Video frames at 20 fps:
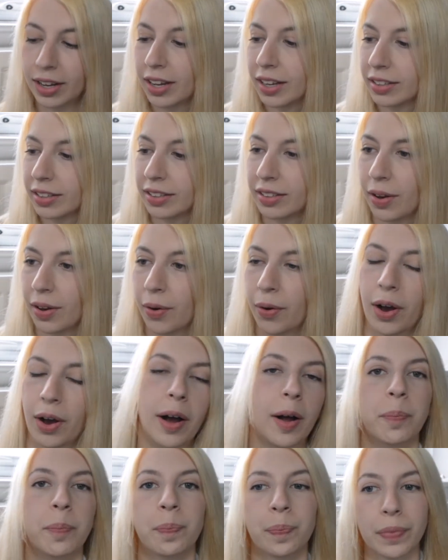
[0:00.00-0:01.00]
So
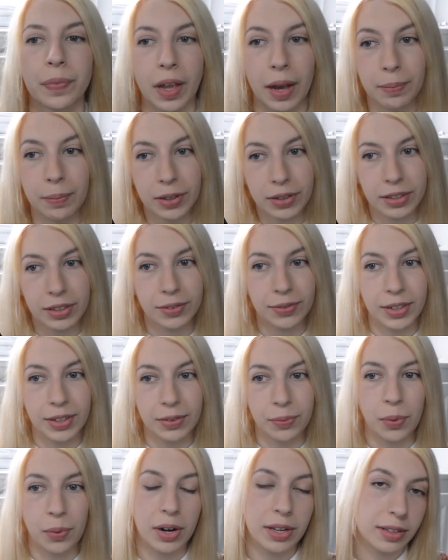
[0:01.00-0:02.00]
I'm not going to
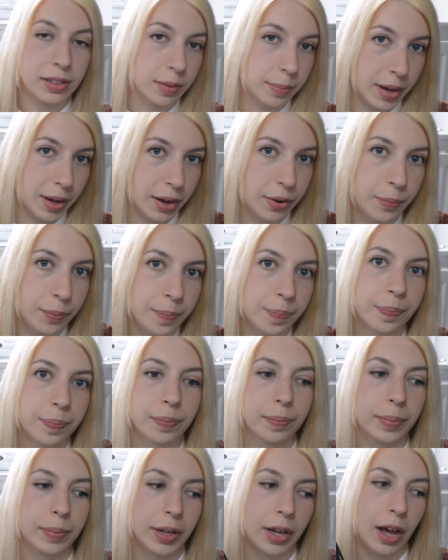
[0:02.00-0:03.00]
read what it's about,
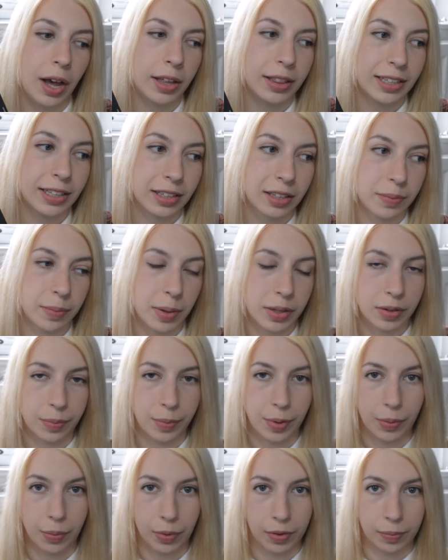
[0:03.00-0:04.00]
but this is meant to
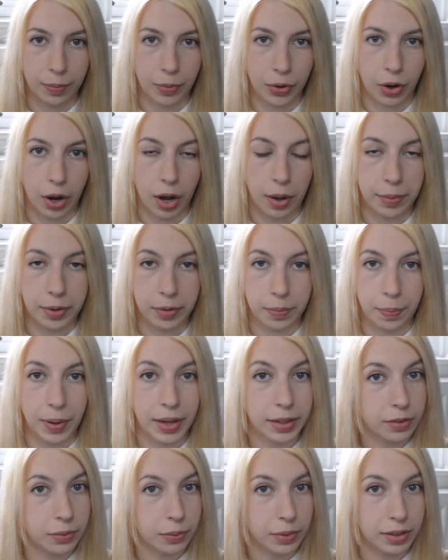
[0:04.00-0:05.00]
be one of Murakami's
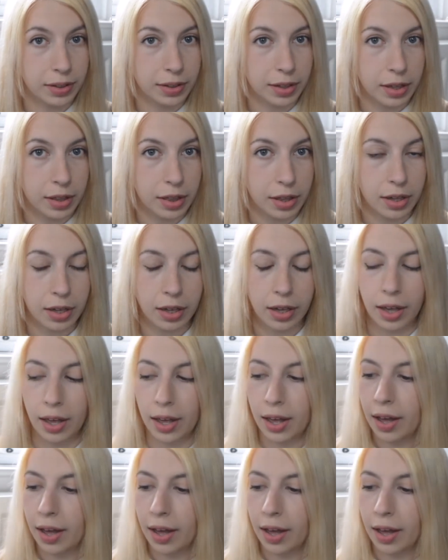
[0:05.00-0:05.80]
best ones, I think.